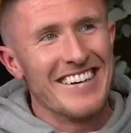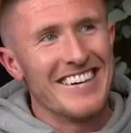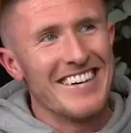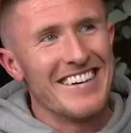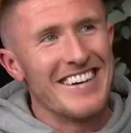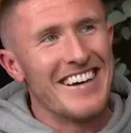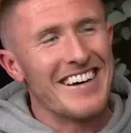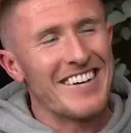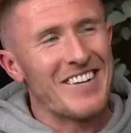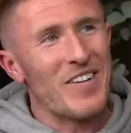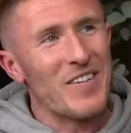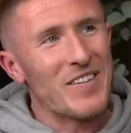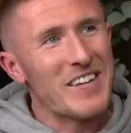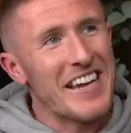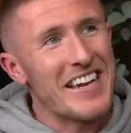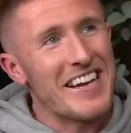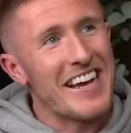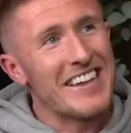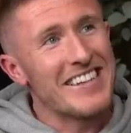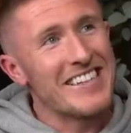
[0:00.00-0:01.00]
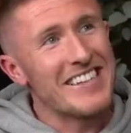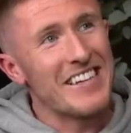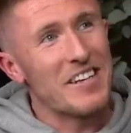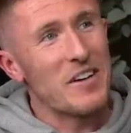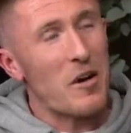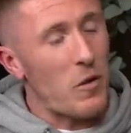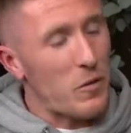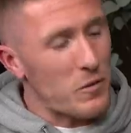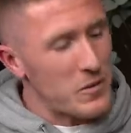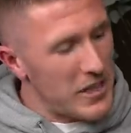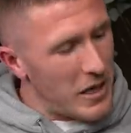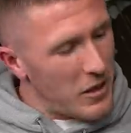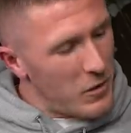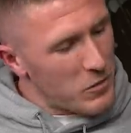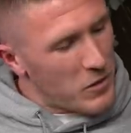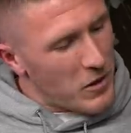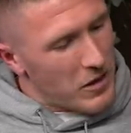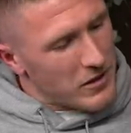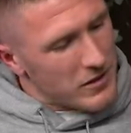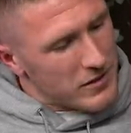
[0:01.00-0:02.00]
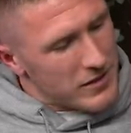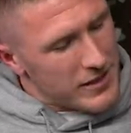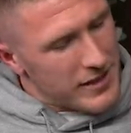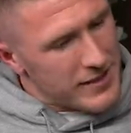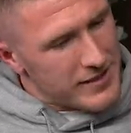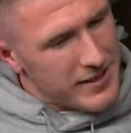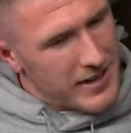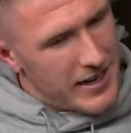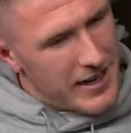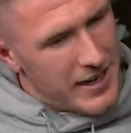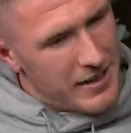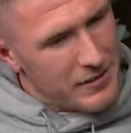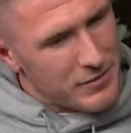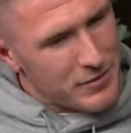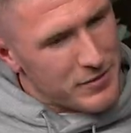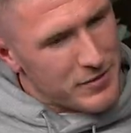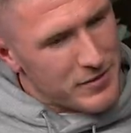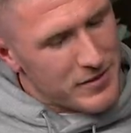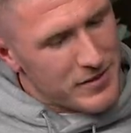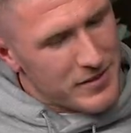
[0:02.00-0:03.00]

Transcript: I go Dean Henderson in goal, Jack O'Connell centre-half.